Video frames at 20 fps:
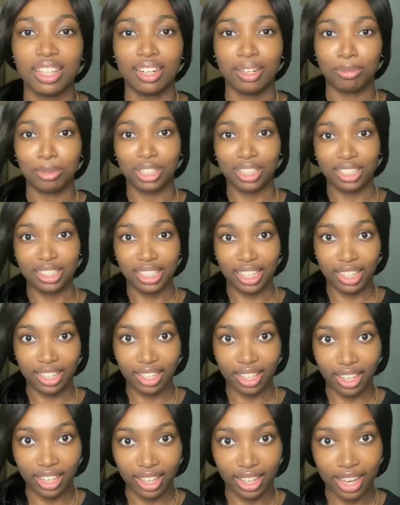I'm gonna take
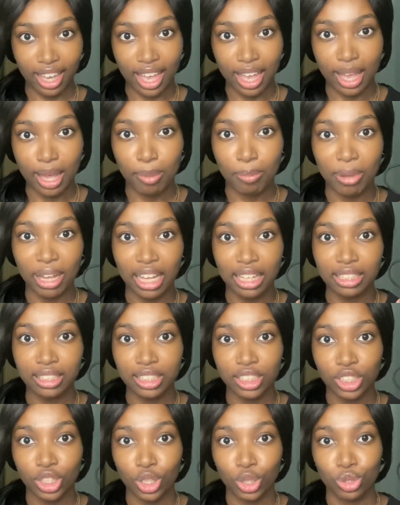a
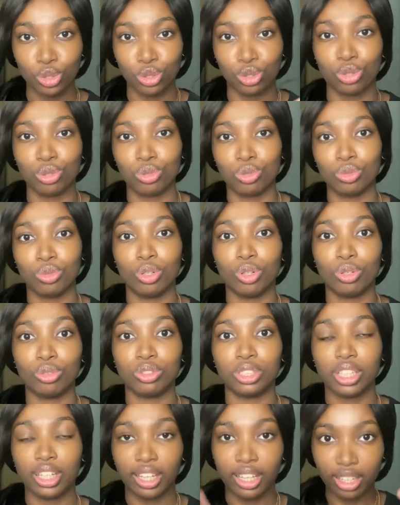hairband to hold
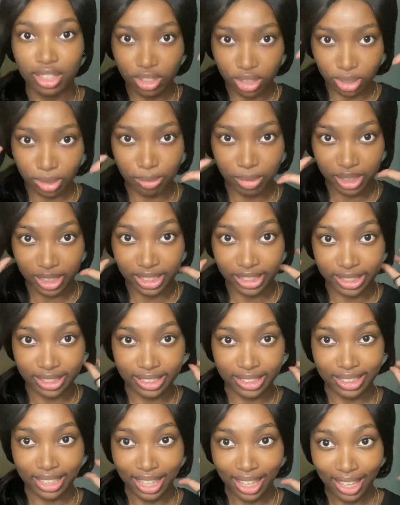the hair, just because
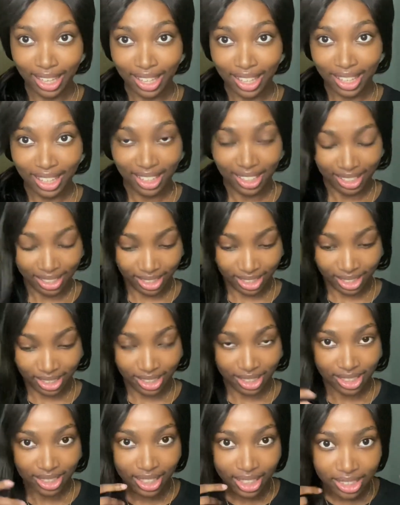
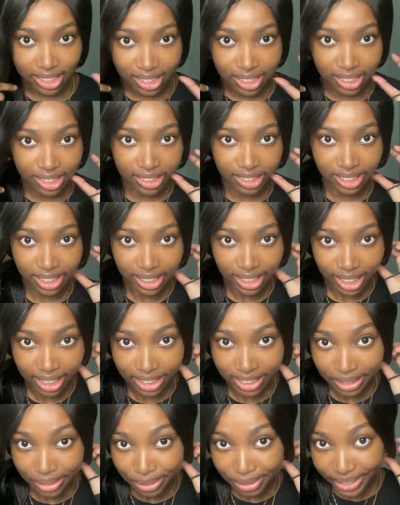as you can see that
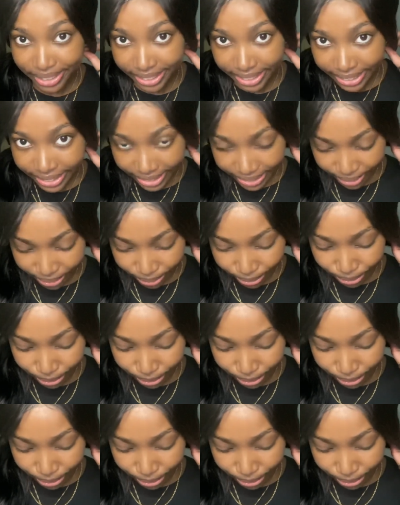didn't work. So